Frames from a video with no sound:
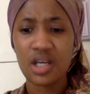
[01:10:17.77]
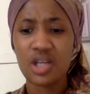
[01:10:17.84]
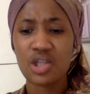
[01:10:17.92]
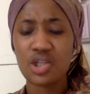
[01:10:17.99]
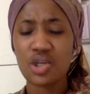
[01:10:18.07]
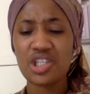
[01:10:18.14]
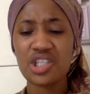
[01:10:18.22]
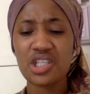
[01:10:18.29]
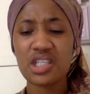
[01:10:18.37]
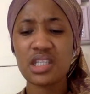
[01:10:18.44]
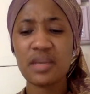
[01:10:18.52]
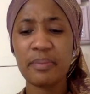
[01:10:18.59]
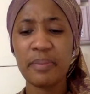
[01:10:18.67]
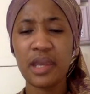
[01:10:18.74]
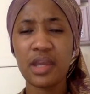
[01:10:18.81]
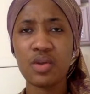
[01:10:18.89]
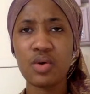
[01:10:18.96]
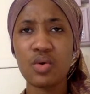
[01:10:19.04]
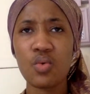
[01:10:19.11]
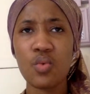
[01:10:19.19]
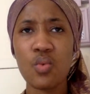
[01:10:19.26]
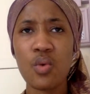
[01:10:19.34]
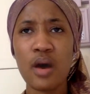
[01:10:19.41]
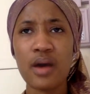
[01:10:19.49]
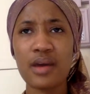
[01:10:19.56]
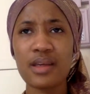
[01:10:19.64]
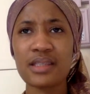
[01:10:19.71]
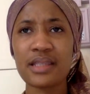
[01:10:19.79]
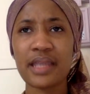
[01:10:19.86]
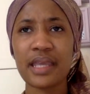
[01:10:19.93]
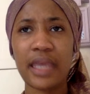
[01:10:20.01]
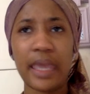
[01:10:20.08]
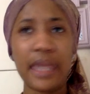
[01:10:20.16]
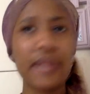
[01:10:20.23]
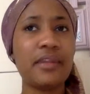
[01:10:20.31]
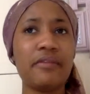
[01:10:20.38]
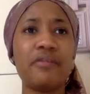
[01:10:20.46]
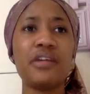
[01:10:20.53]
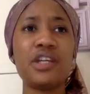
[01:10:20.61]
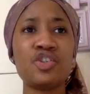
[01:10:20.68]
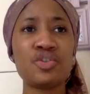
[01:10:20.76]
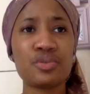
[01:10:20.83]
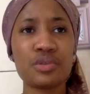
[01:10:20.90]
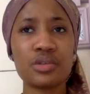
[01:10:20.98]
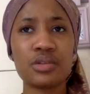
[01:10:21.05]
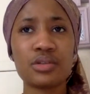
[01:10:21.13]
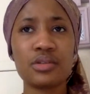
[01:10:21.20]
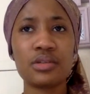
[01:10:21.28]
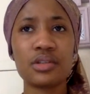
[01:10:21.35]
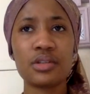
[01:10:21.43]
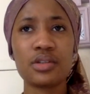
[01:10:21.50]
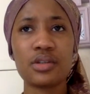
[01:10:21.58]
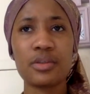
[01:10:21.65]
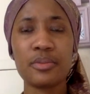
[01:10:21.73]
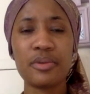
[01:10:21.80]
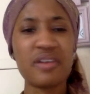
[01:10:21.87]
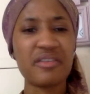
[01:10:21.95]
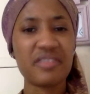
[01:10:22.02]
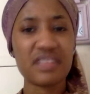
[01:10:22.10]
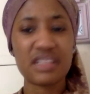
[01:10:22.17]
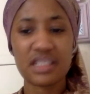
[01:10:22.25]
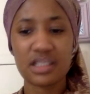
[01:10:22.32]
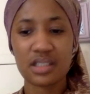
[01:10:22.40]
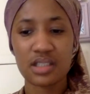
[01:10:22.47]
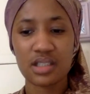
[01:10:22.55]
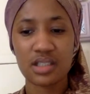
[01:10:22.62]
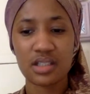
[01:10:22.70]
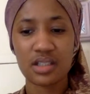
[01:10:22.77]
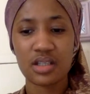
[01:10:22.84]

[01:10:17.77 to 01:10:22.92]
So it just depends on what it's like, individual preferences.